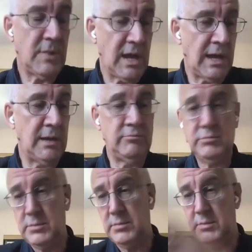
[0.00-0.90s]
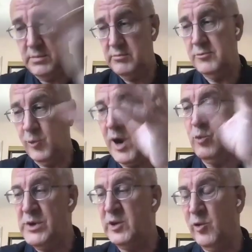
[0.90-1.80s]
and
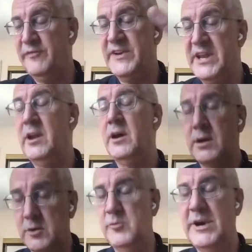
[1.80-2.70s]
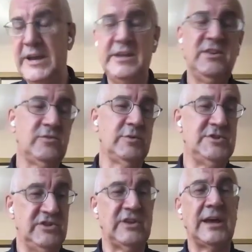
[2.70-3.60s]
what we call vanilla Kubernetes,
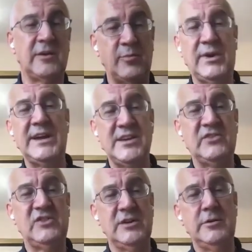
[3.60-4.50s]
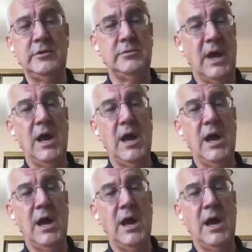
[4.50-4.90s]
which is like a plain and standard